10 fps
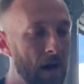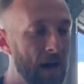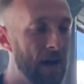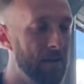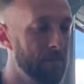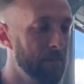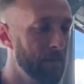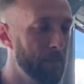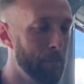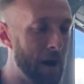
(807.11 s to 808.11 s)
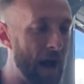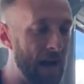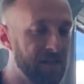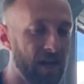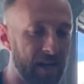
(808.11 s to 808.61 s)

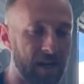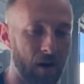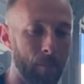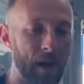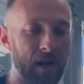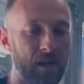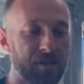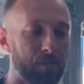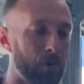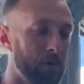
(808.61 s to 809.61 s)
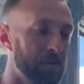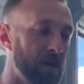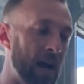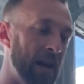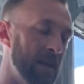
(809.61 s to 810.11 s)
I take care of my customers,
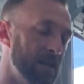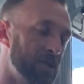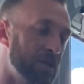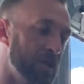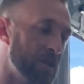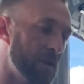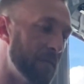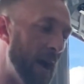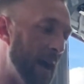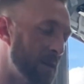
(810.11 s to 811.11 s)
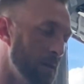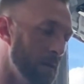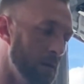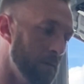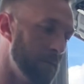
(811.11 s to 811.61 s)
and it's just the fact
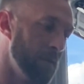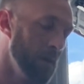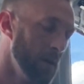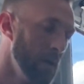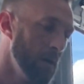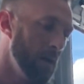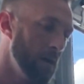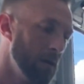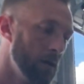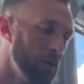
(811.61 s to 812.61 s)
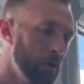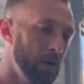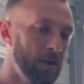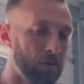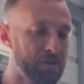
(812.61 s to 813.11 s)
of you
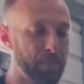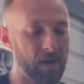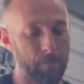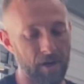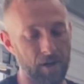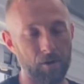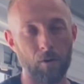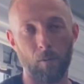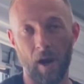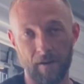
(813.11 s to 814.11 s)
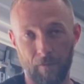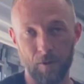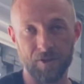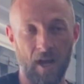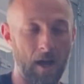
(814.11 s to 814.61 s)
either spend the money and do it right the
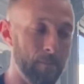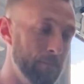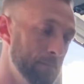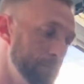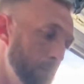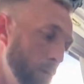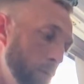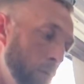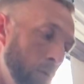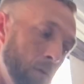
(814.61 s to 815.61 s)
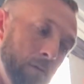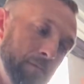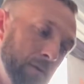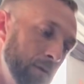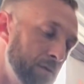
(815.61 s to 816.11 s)
first time, or
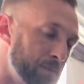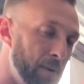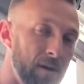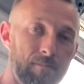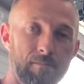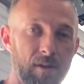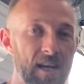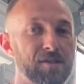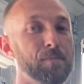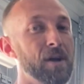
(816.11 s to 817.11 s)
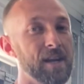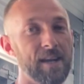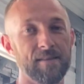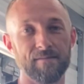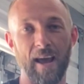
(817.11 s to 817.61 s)
you spend less money
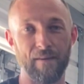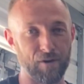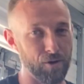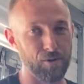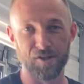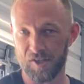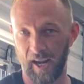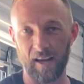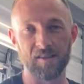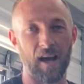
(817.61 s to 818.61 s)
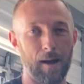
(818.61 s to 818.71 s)
and have to do it a second time.